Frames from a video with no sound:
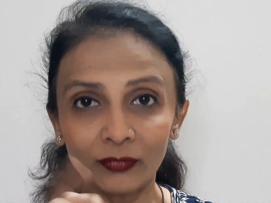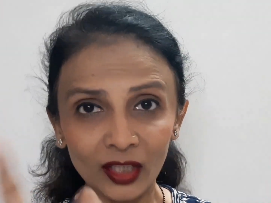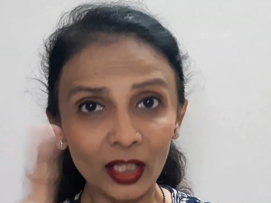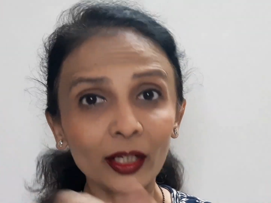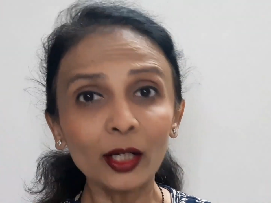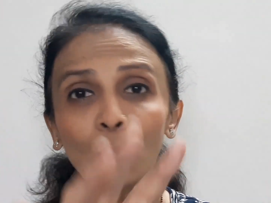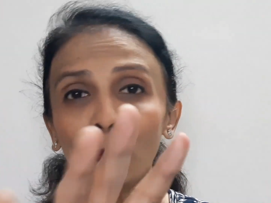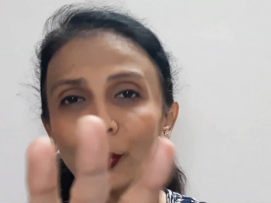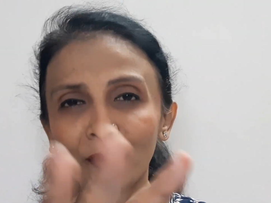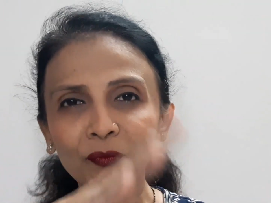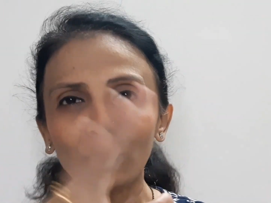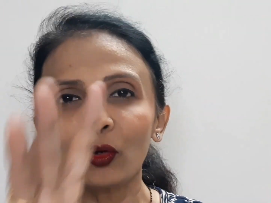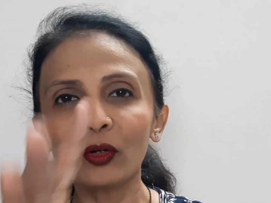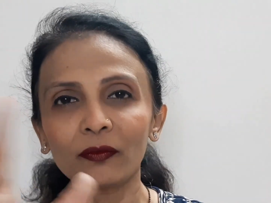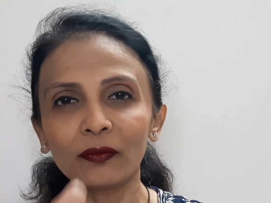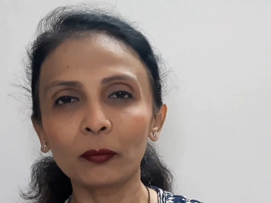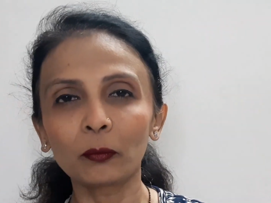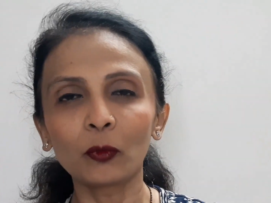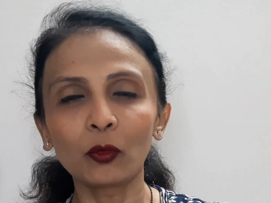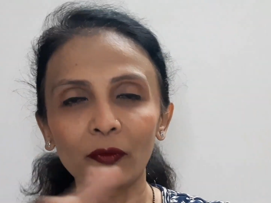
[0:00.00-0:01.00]
Now before
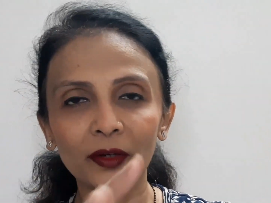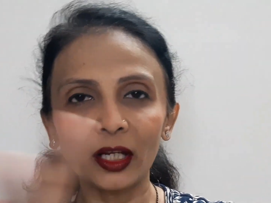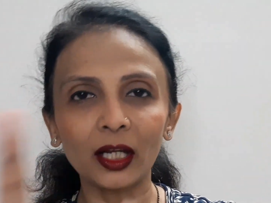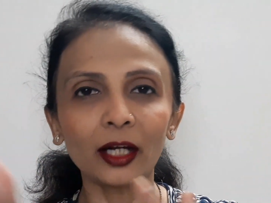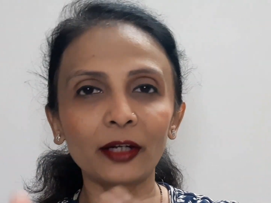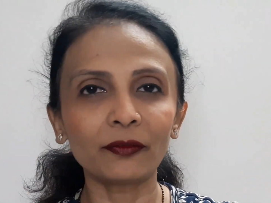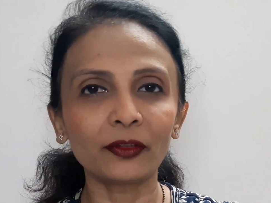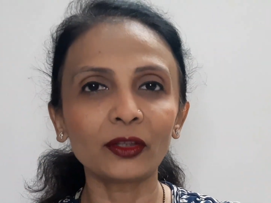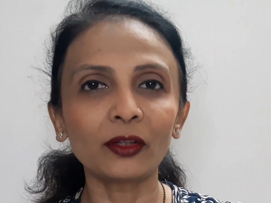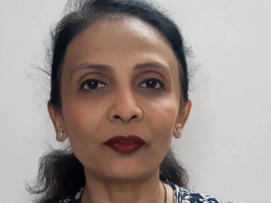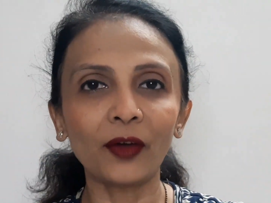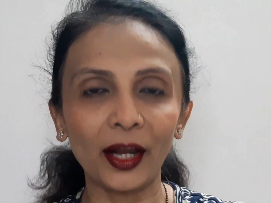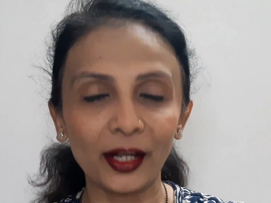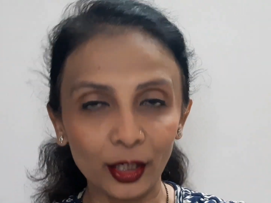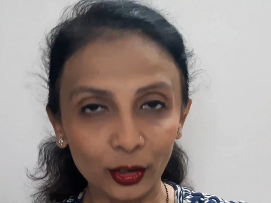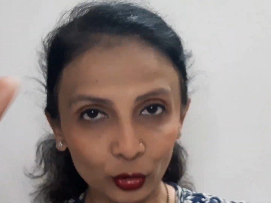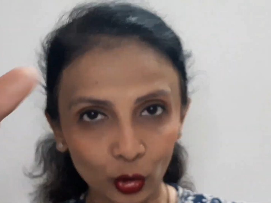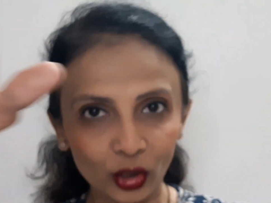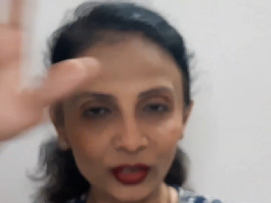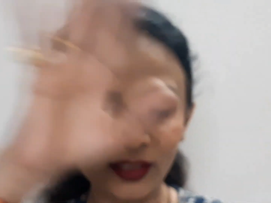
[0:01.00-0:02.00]
moving ahead with the
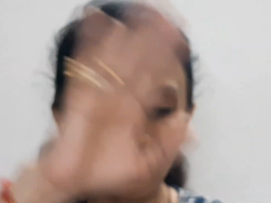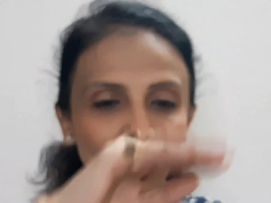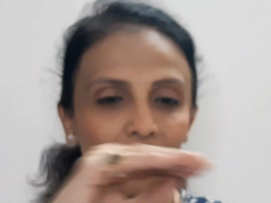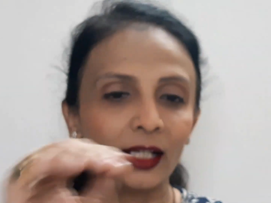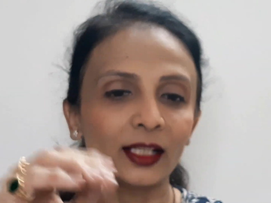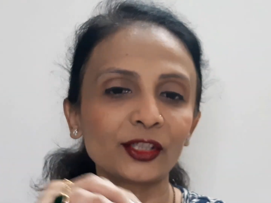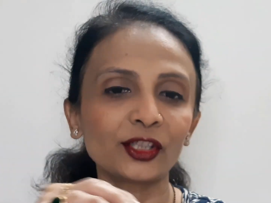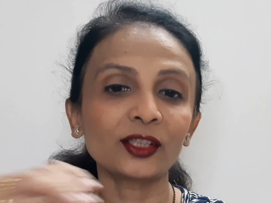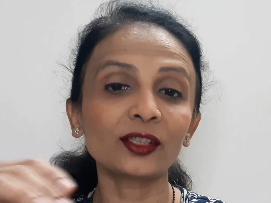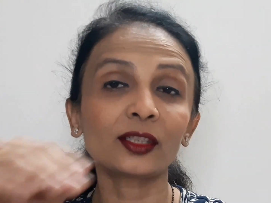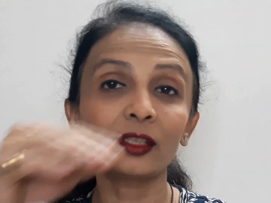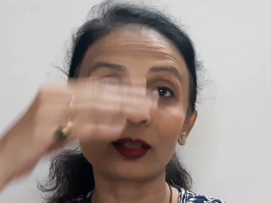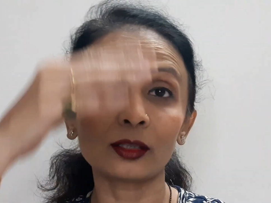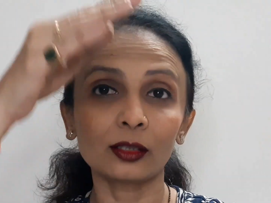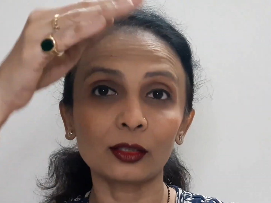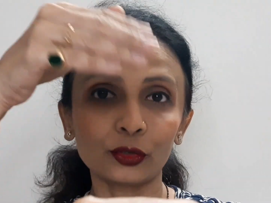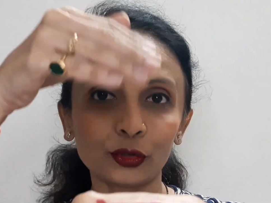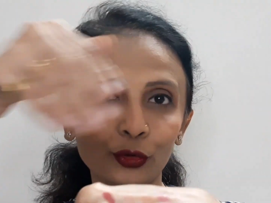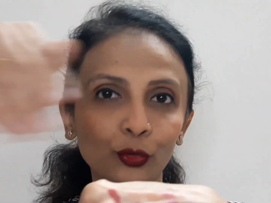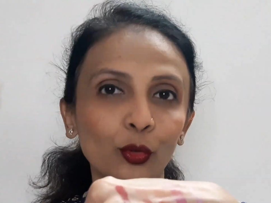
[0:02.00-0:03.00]
final thoughts, I'll just
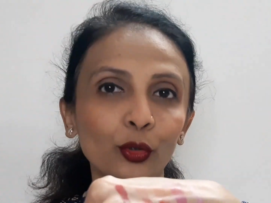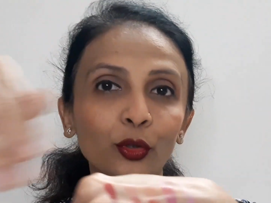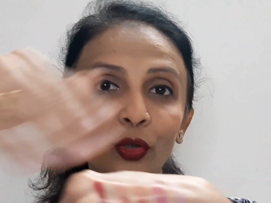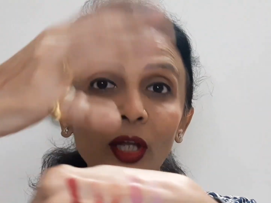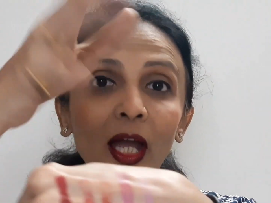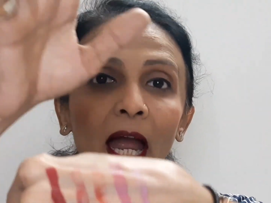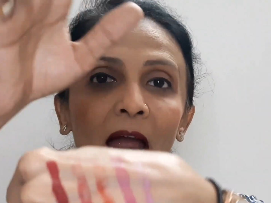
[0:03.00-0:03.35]
show you the